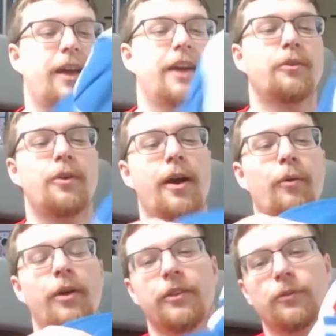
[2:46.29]
I don't know how
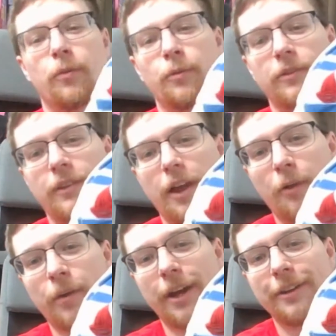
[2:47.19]
well this one would sell,
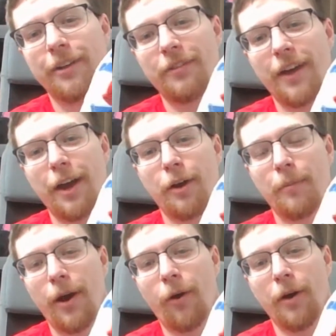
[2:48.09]
but I thought that
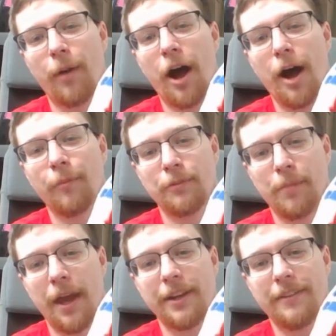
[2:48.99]
about a Bahamas
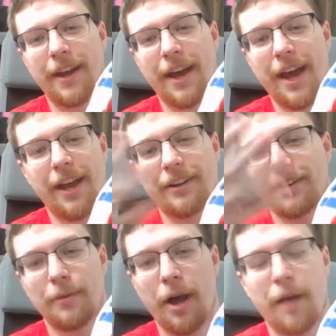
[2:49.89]
pennant that I had,
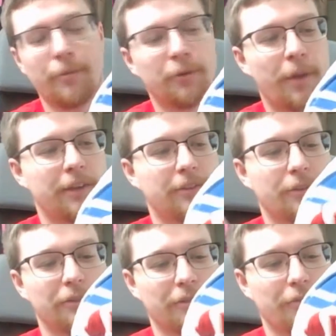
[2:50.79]
and the Bahamas pennant
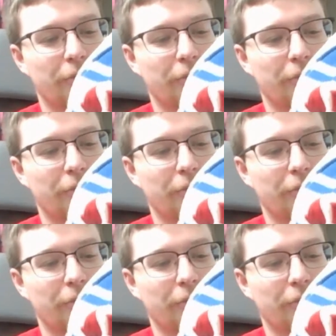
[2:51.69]
sold for full